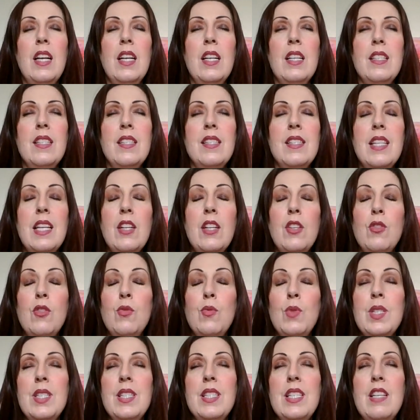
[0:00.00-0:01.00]
signal
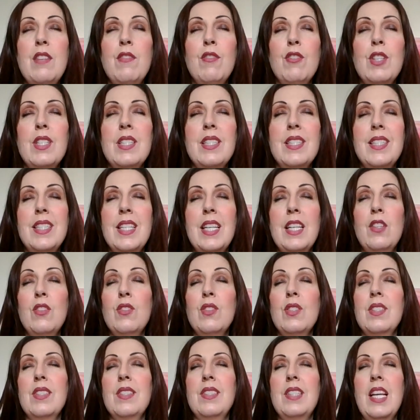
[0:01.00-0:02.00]
receiver and
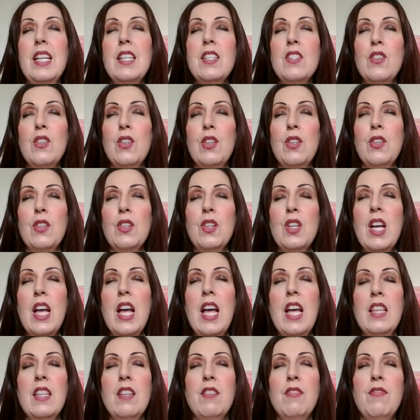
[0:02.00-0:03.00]
signal sender.
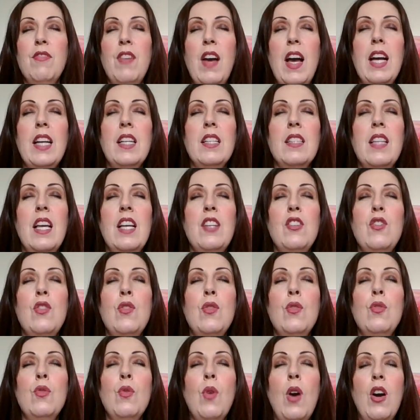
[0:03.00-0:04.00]
The fact that
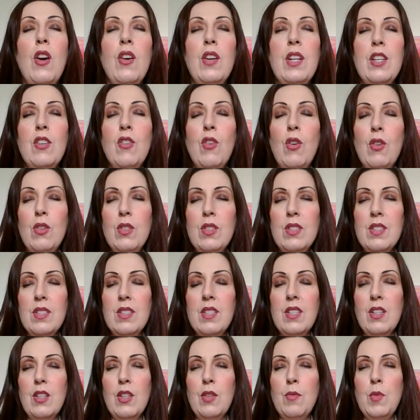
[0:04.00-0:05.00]
you are in
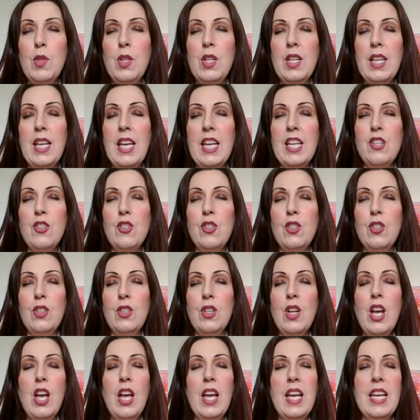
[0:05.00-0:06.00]
constant communication,
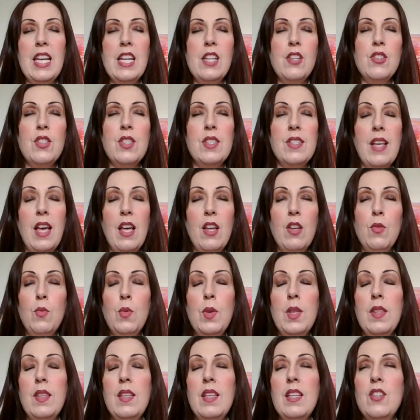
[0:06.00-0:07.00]
each cell
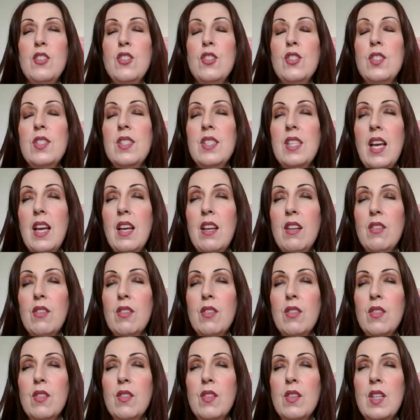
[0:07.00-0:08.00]
with each
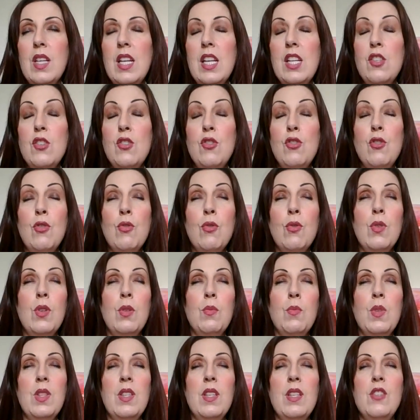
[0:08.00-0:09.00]
cell, each
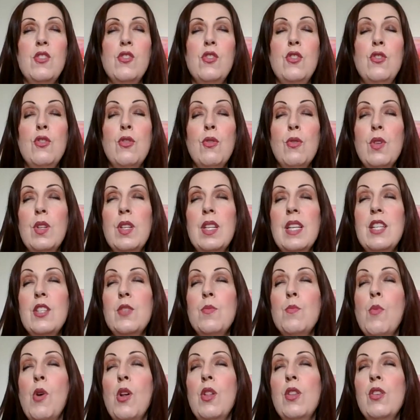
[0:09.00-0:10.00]
neuron with each neuron, each
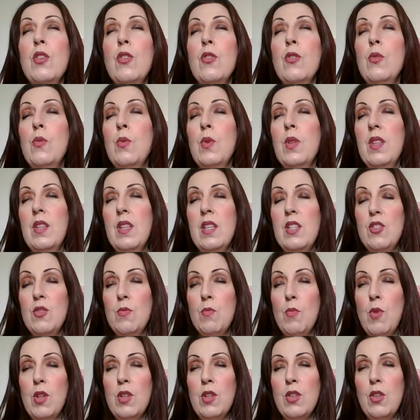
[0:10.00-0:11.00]
molecule with each
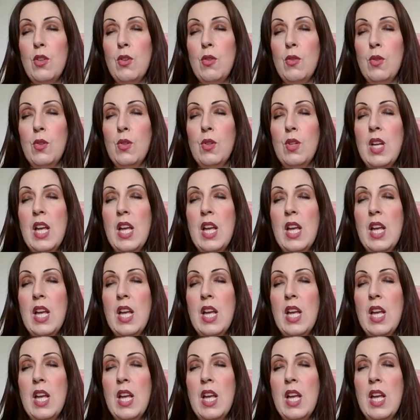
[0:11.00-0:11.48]
molecule,